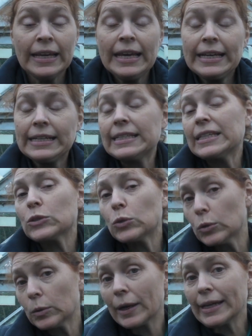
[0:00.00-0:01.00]
because it's
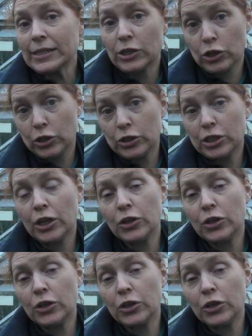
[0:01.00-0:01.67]
always good.